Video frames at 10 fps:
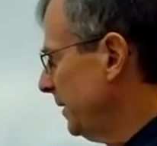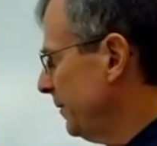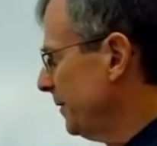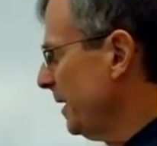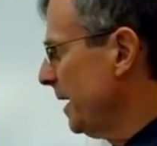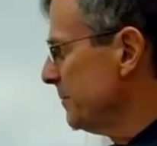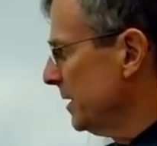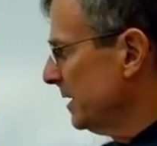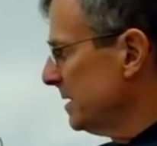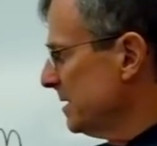if the
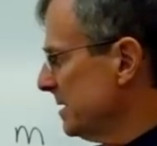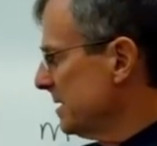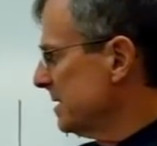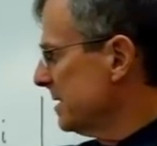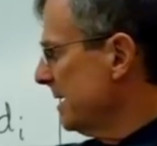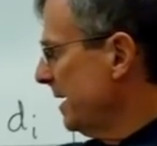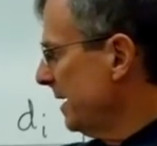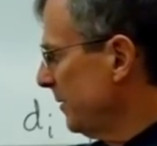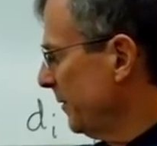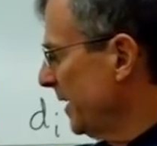object distance is
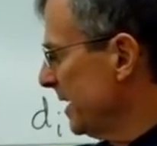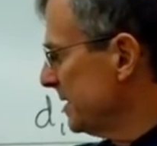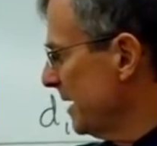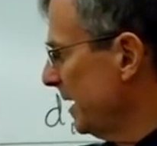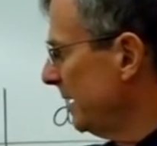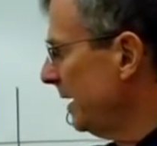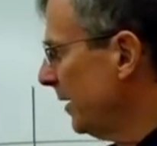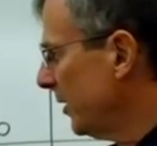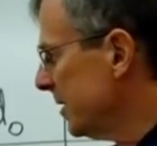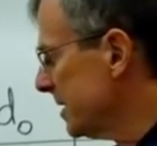10, we've got a 10
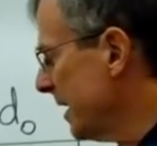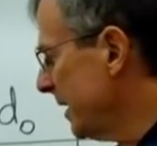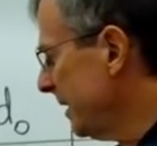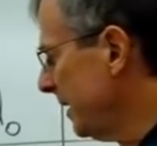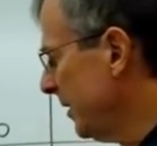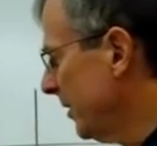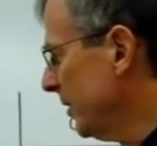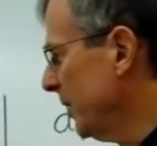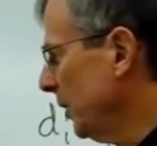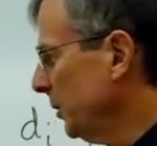here and a 10 here,
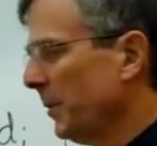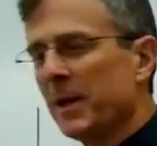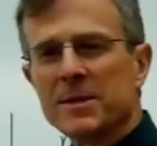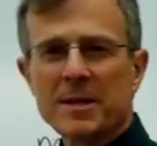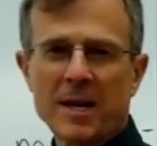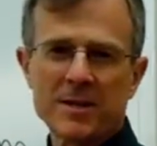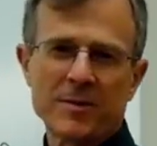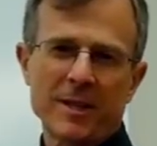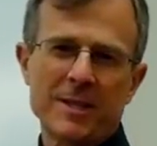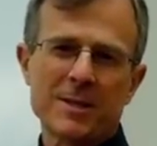and the only way to
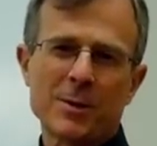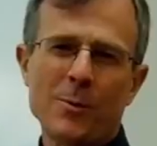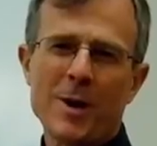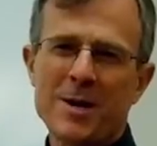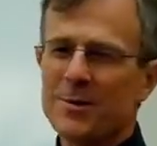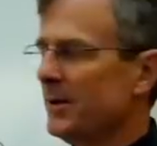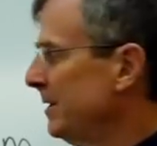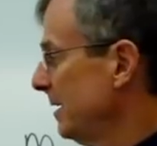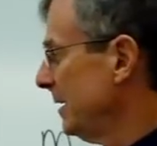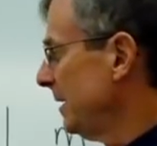satisfy this equation